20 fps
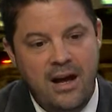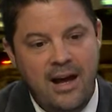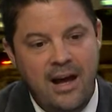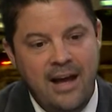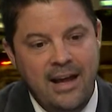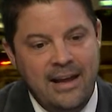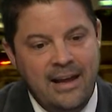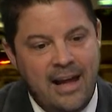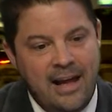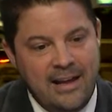
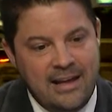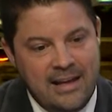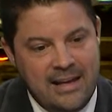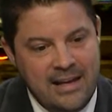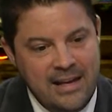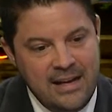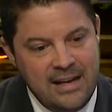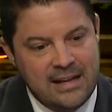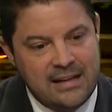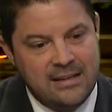I, I
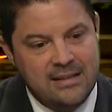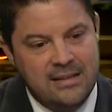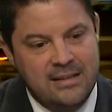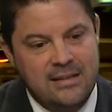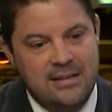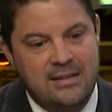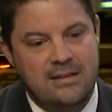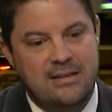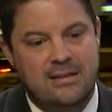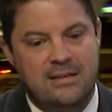get it
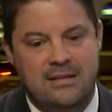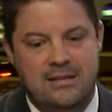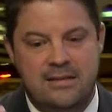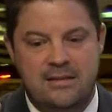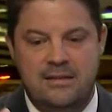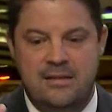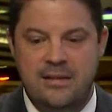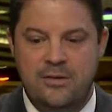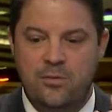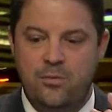that
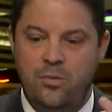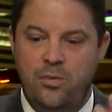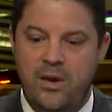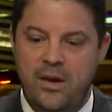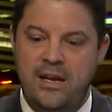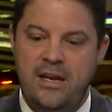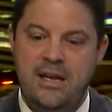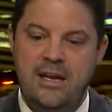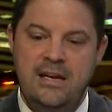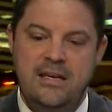that
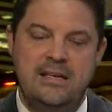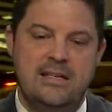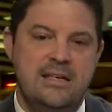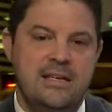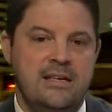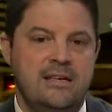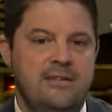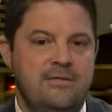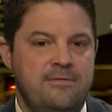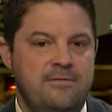what he
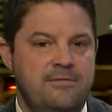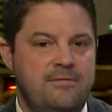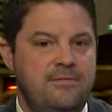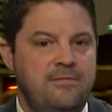did